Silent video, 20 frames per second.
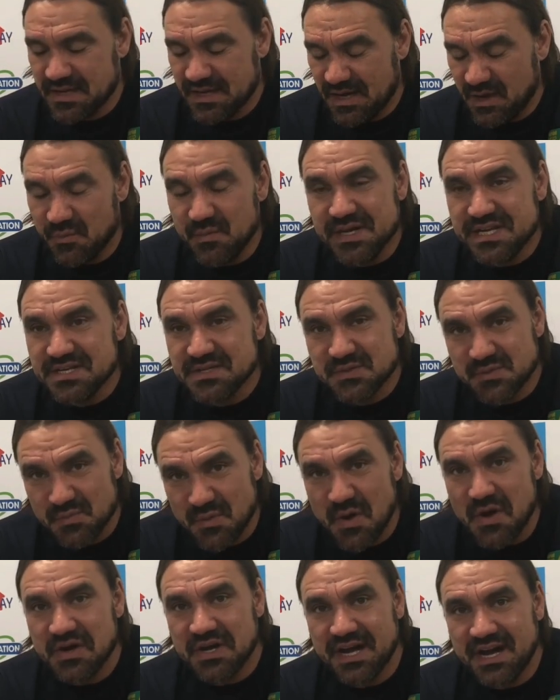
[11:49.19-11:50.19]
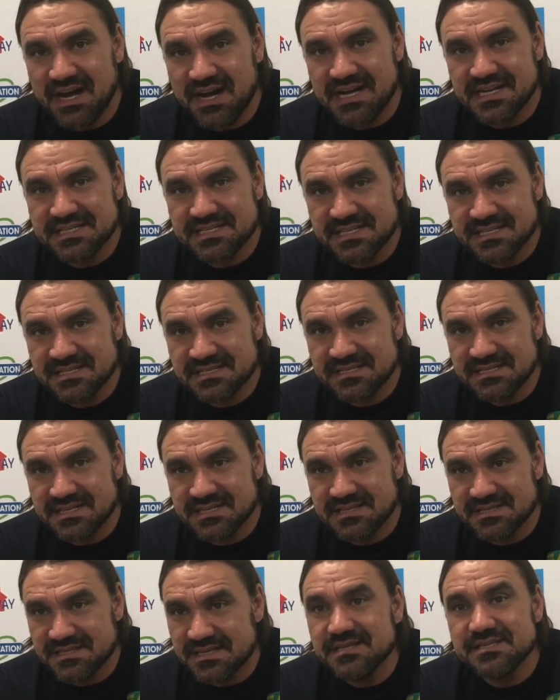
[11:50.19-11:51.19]
willing to work hard
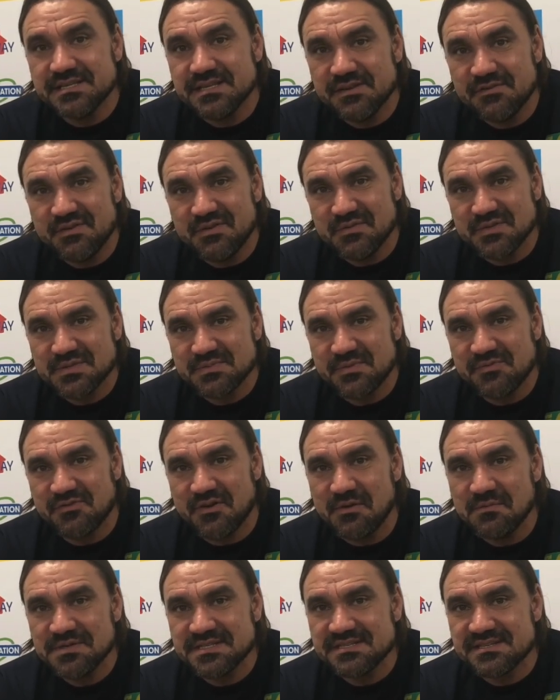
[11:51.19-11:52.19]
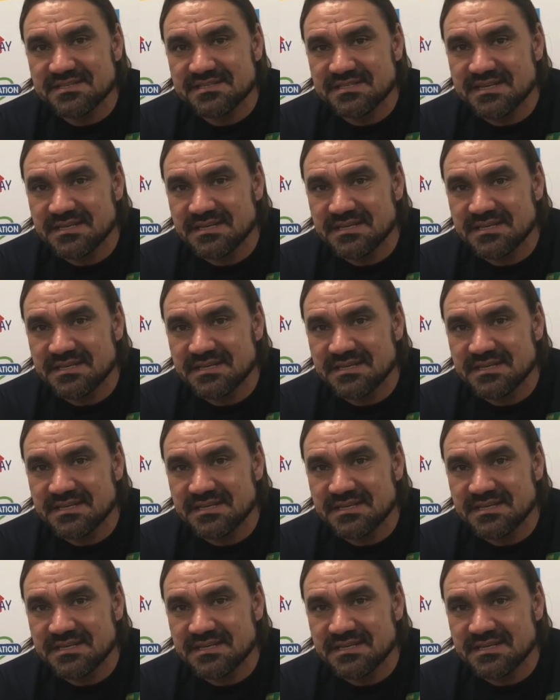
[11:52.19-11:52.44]
and they deliver with performances.